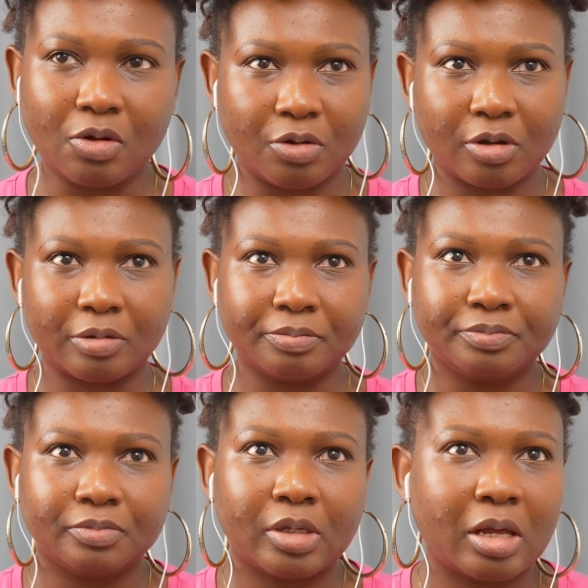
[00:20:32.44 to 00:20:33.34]
Okay.
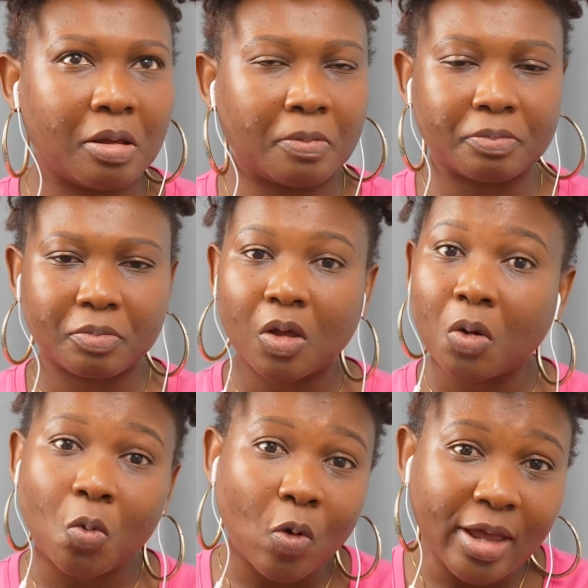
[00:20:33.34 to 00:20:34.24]

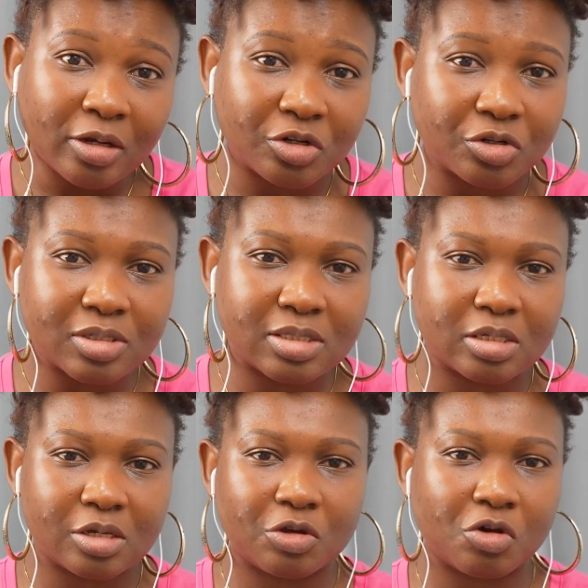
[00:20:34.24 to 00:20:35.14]
Where do you
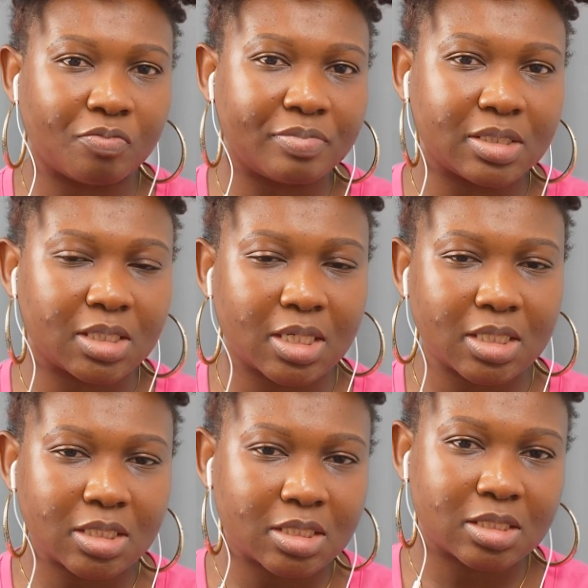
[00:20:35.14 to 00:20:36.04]
see your
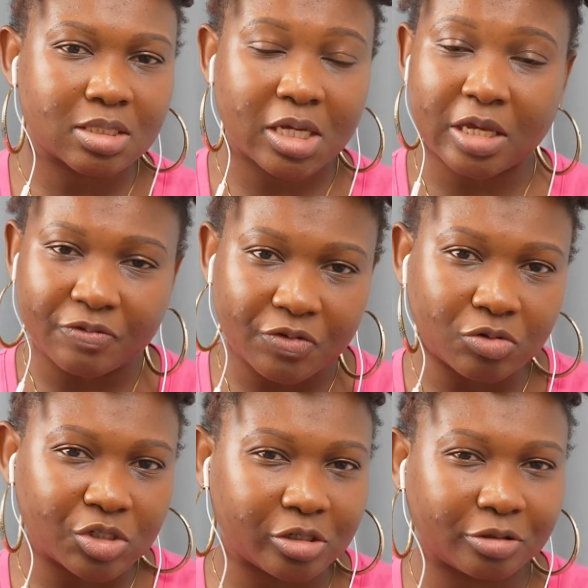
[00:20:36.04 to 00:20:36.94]
business in
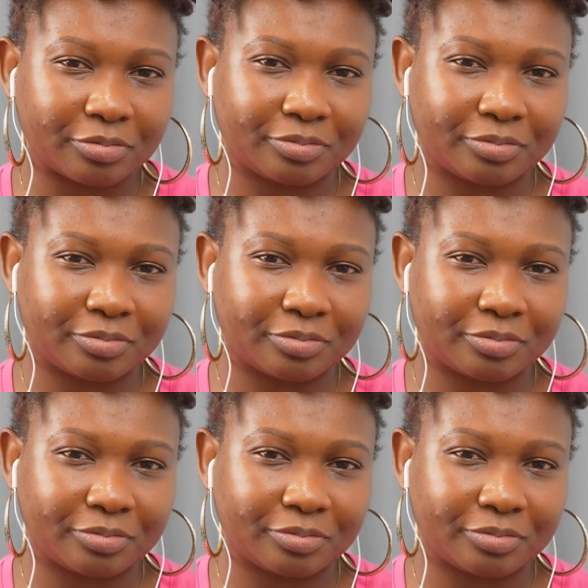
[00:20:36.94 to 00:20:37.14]
future?